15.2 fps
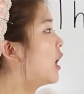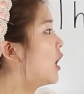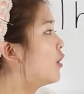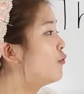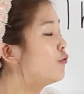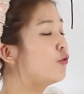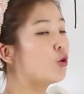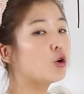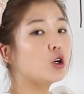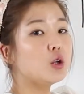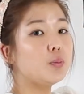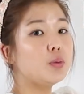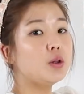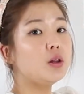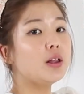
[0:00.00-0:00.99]

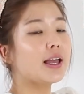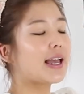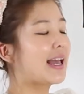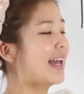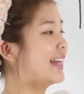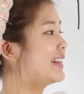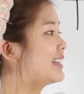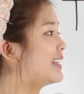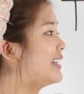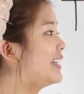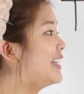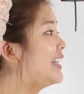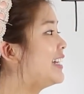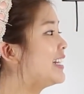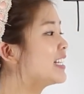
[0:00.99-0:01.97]
Affordable and
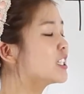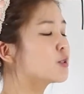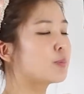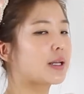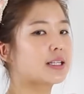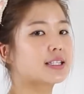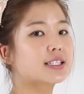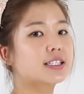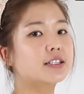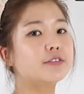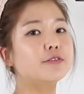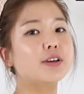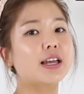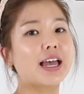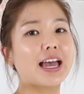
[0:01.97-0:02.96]

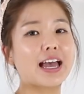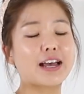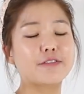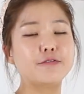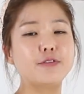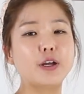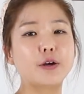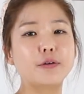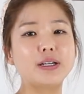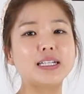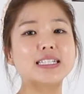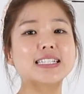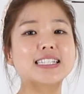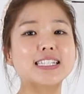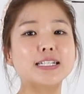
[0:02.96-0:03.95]
inexpensive have
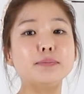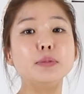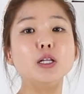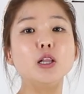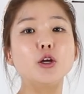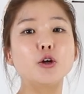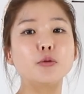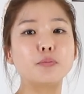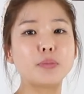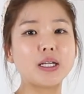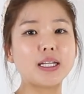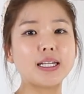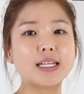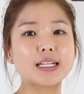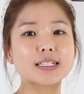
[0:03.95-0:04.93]
very similar
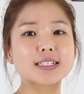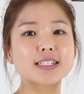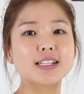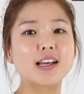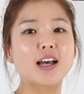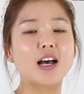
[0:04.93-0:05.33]
meanings.